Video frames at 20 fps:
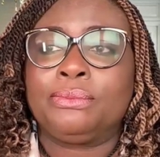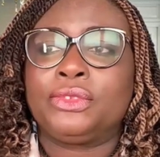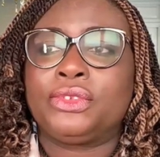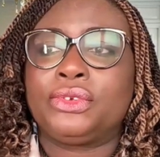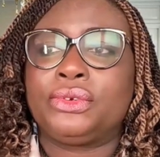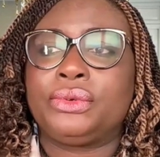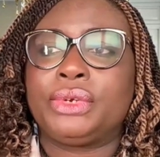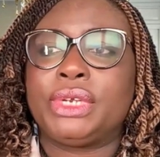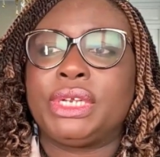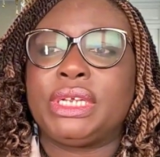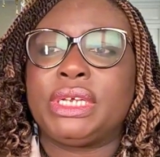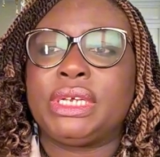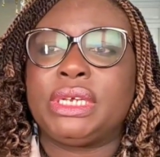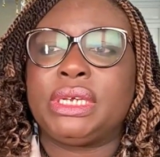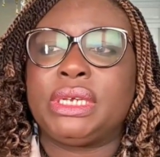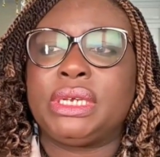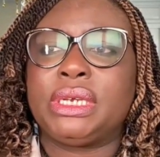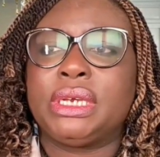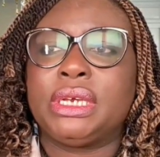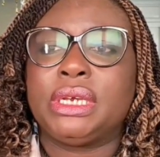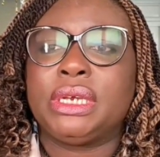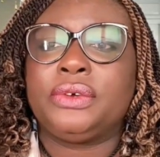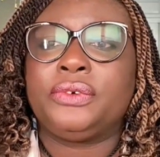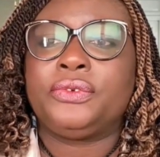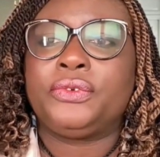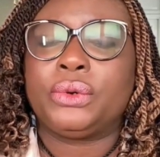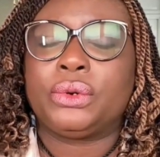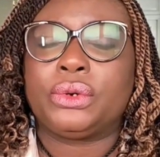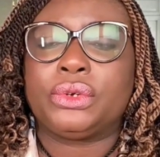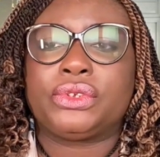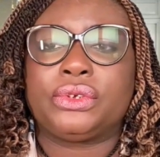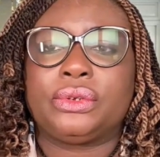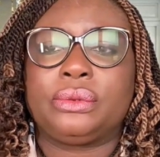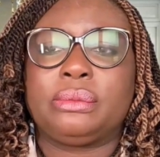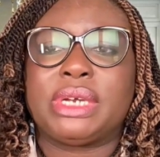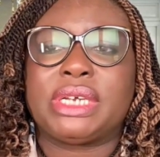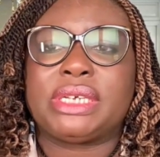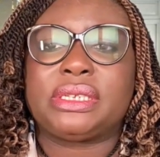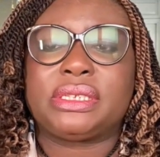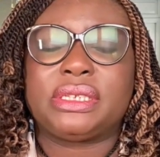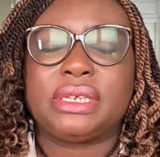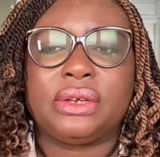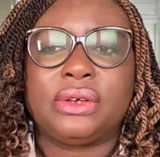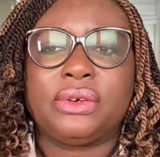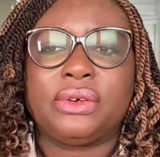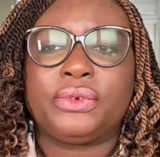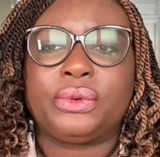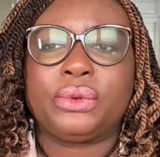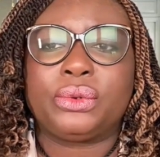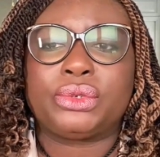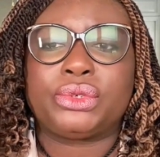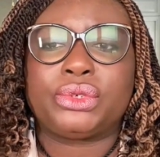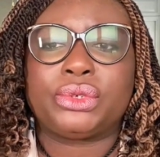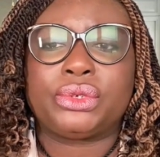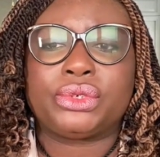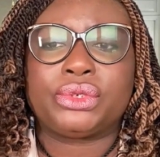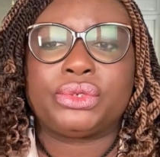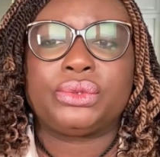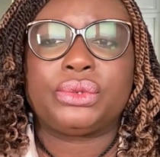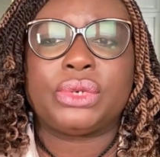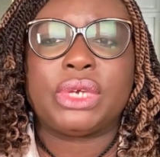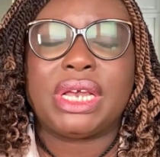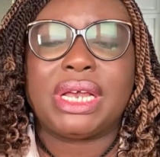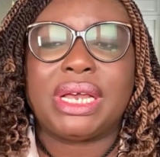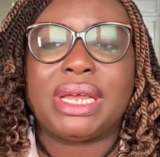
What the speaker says: to really focus on myself or just to